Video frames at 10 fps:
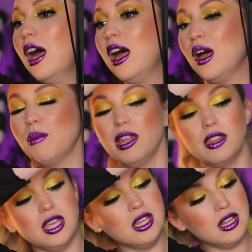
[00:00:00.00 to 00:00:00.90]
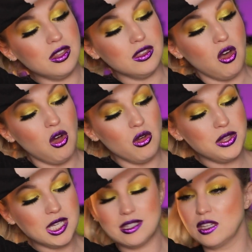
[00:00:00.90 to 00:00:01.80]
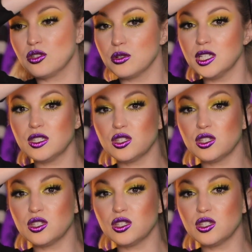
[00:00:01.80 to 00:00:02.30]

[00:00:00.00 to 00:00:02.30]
and then all the accessories.